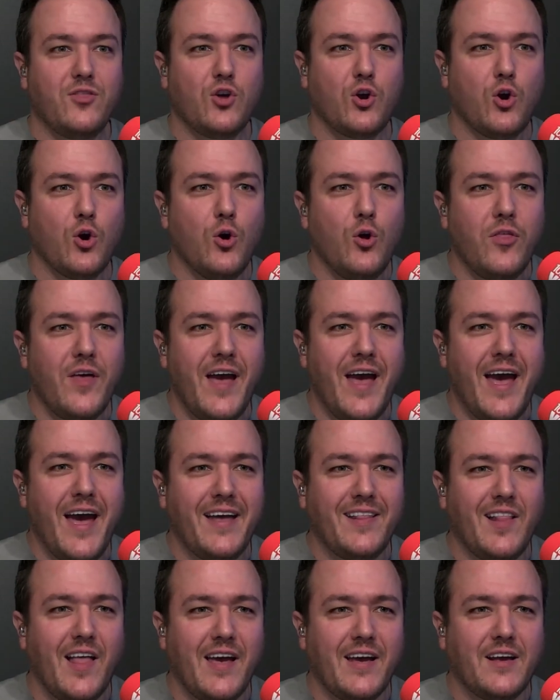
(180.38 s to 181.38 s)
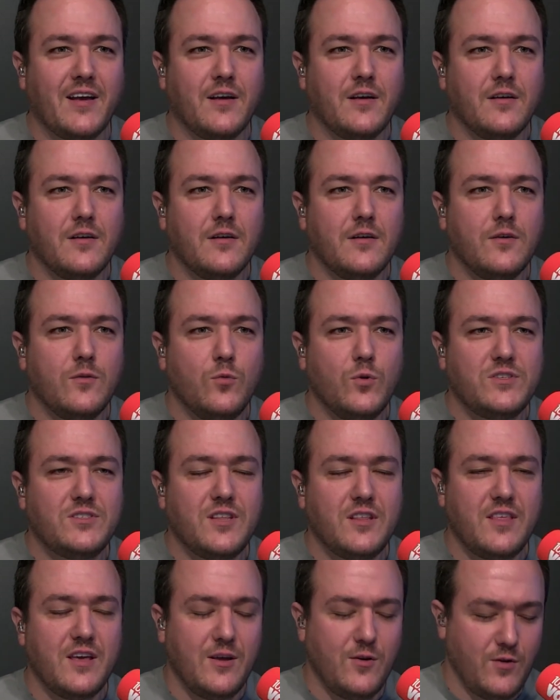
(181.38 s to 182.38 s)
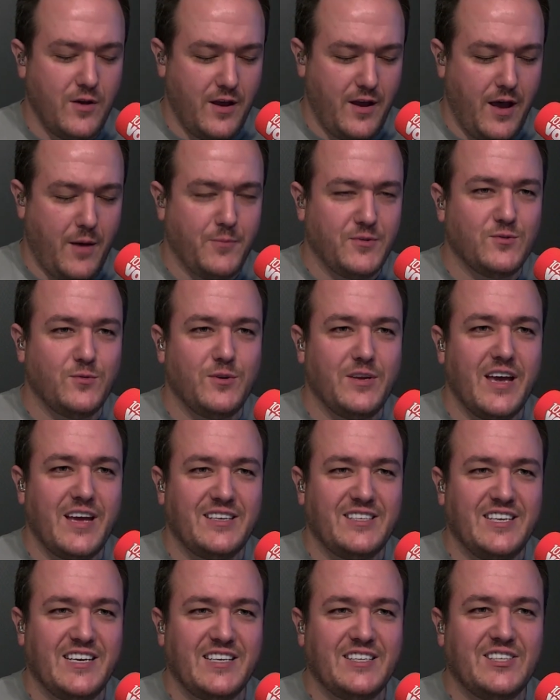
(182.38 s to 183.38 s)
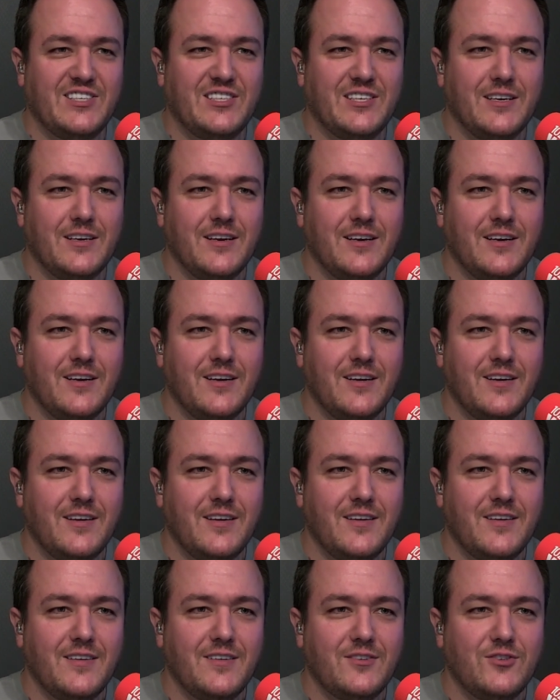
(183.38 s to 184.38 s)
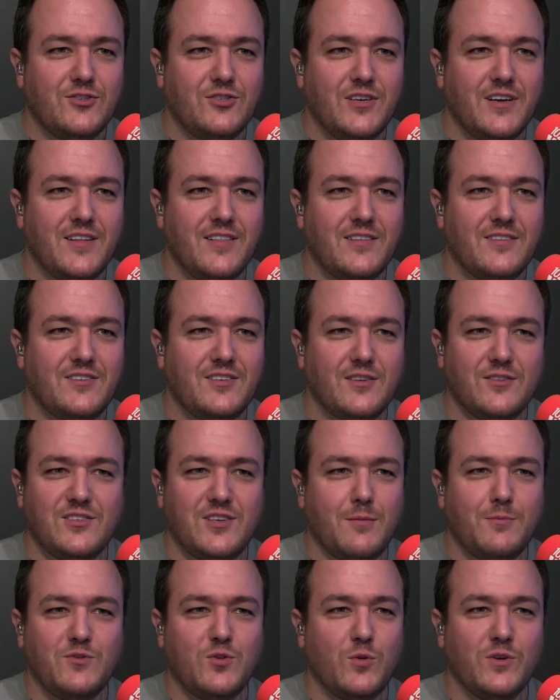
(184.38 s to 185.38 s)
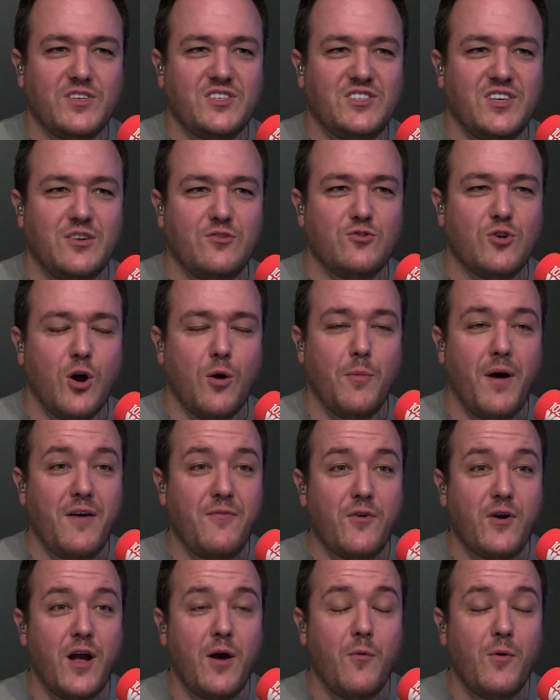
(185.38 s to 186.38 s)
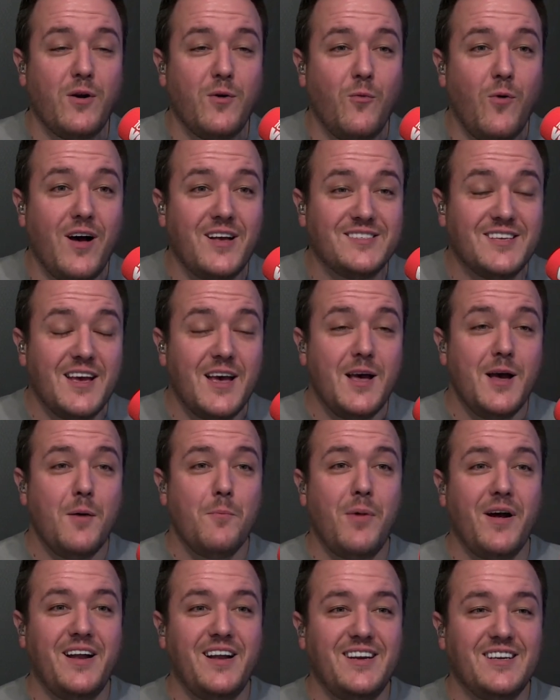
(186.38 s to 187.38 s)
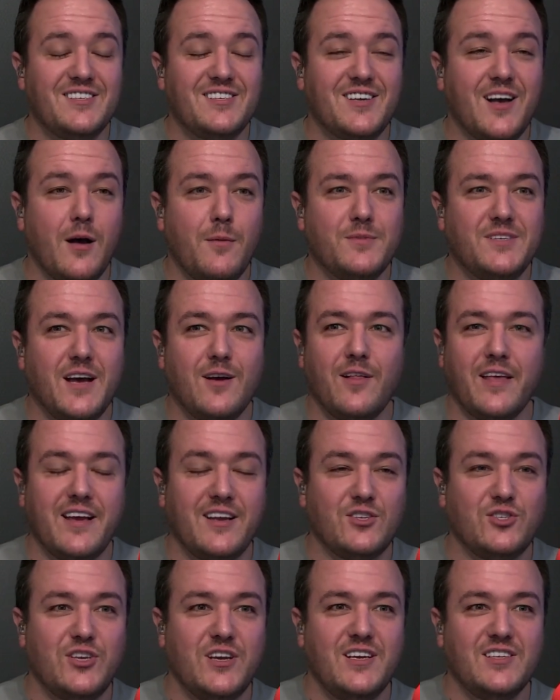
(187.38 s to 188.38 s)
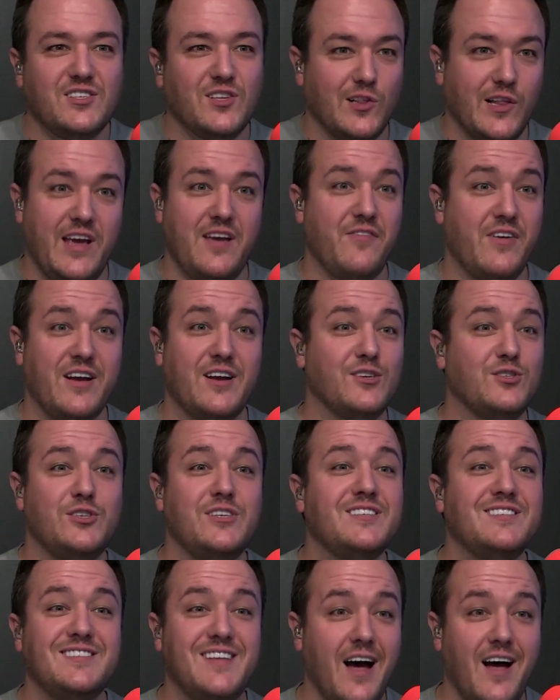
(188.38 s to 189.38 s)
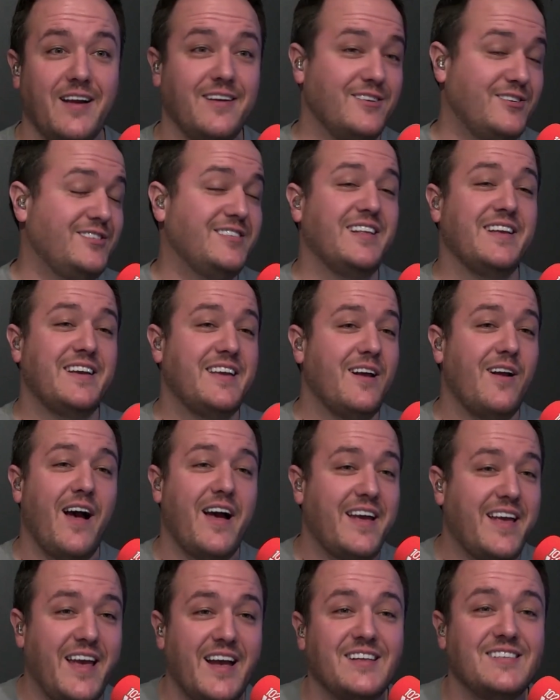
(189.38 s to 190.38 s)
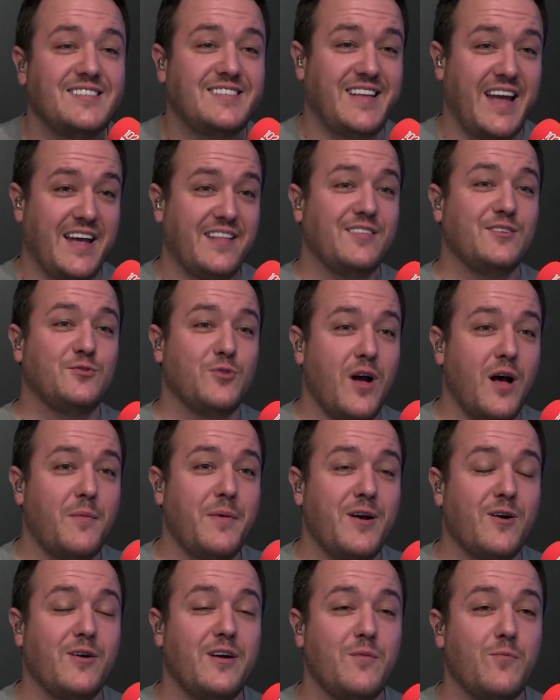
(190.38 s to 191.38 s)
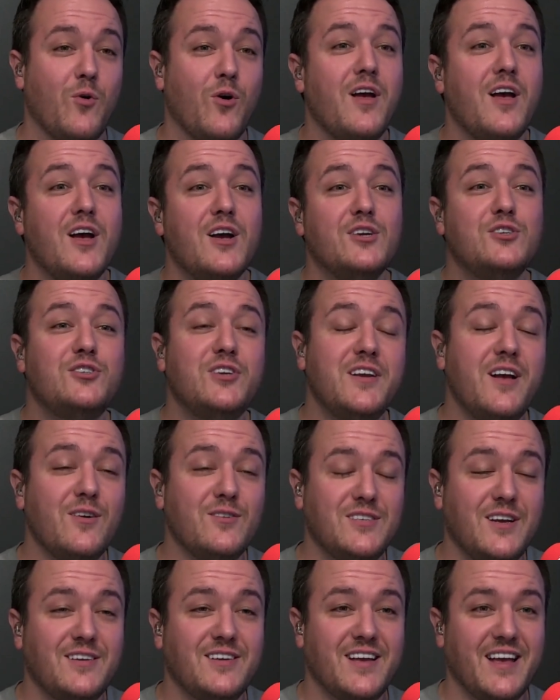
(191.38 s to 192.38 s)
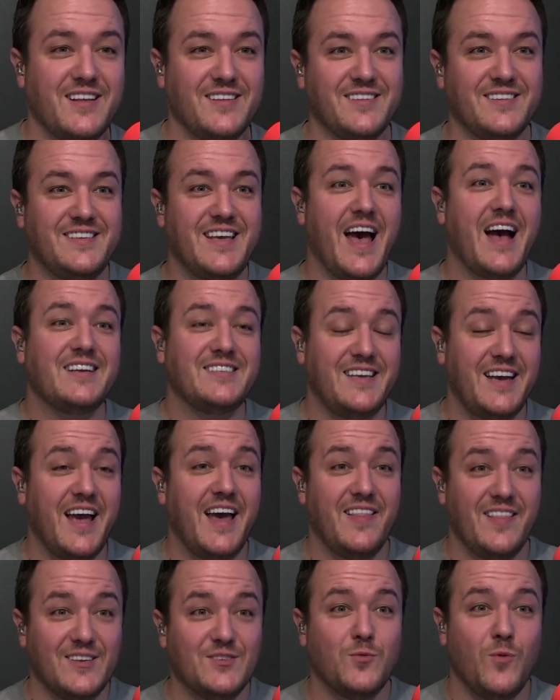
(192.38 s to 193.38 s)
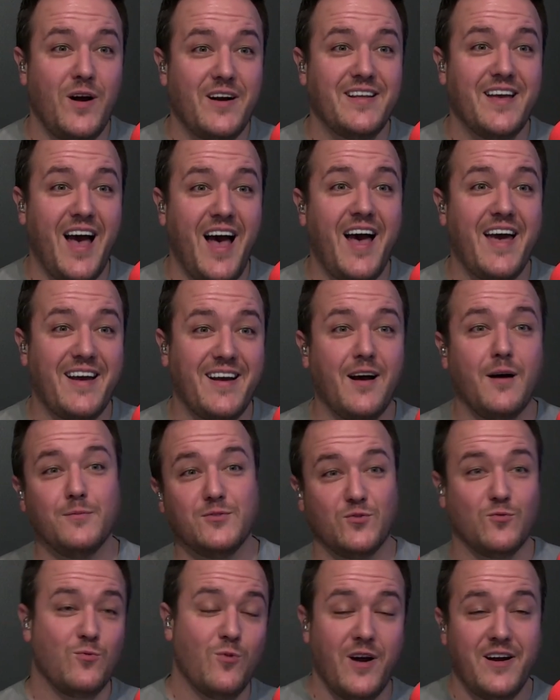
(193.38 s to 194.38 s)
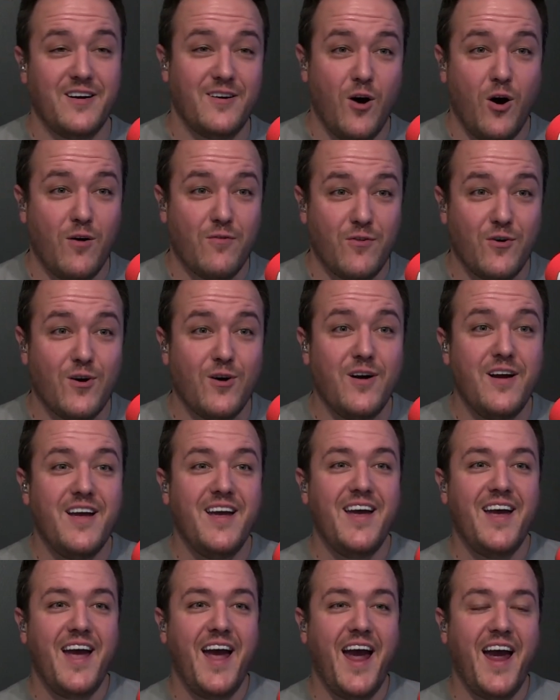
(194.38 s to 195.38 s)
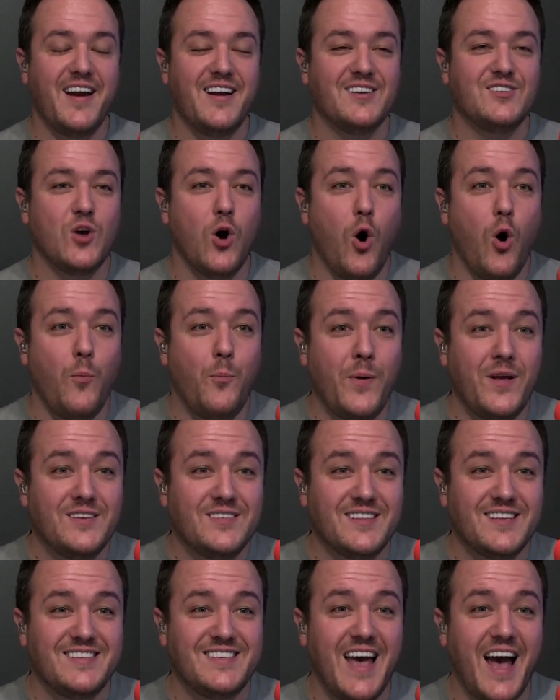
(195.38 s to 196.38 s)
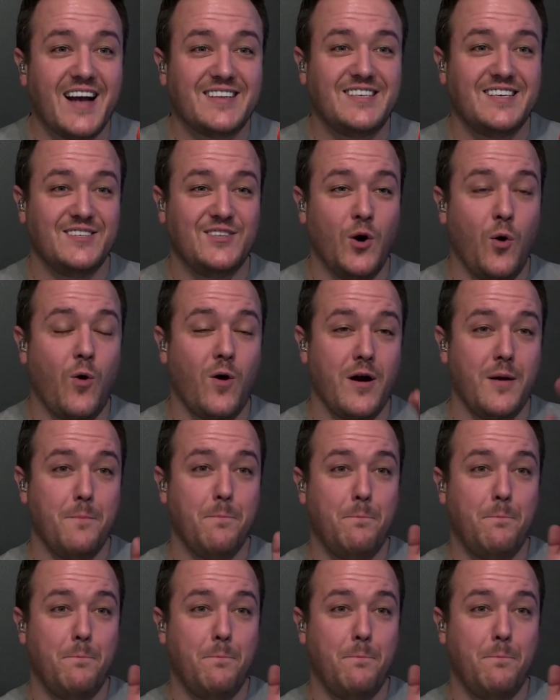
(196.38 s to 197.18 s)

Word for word: girl that had like what's the thing that happens when you get ticks? She had some sort of syndrome. I forget mm -hmm. what it mm-hmm. was, but he just comes out like she's leaving because she's done. She's like, you know, I can't stand the drama here anymore. Mm -hmm. She goes out to get the taxi, and this one guy comes running over and just opens the taxi door and